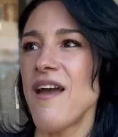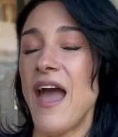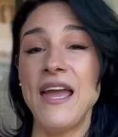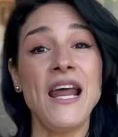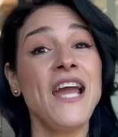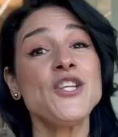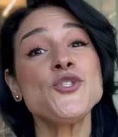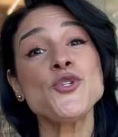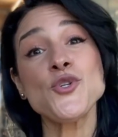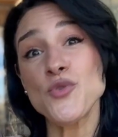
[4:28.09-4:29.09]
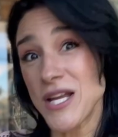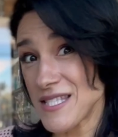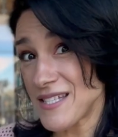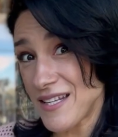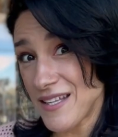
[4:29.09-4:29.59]
And I
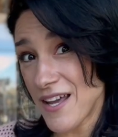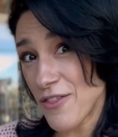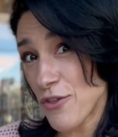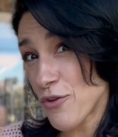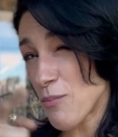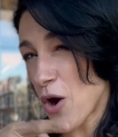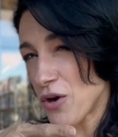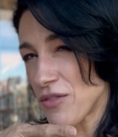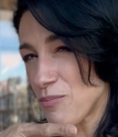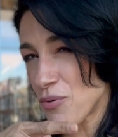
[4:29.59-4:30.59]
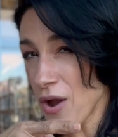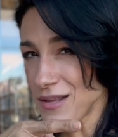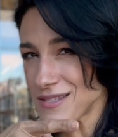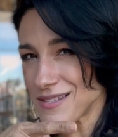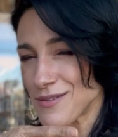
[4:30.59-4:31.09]
trusted it. Another part of the
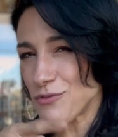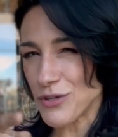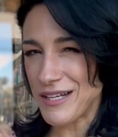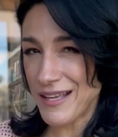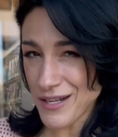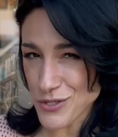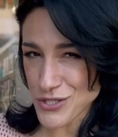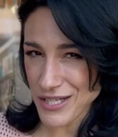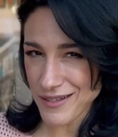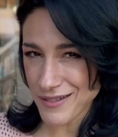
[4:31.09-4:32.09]
process of reading energy.